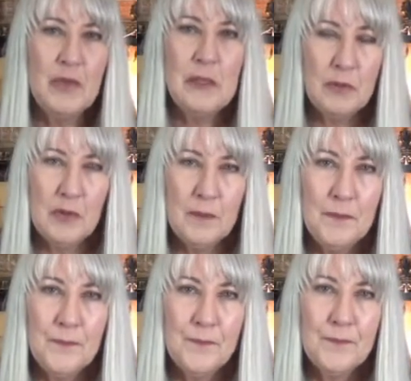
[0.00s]
people
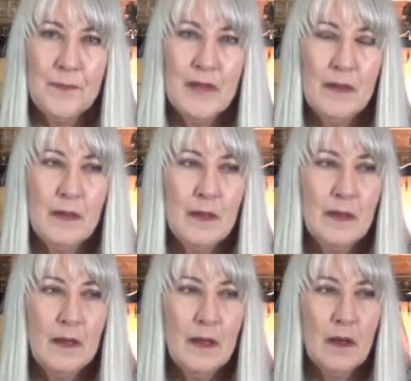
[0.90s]

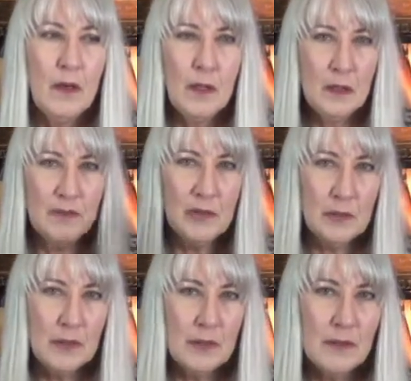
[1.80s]
all over the
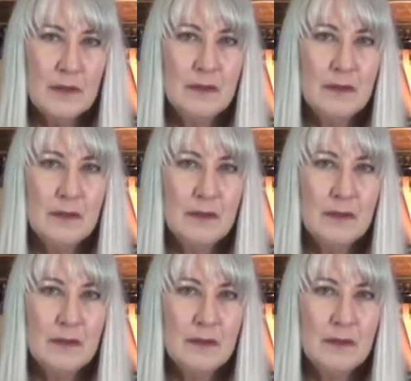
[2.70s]
world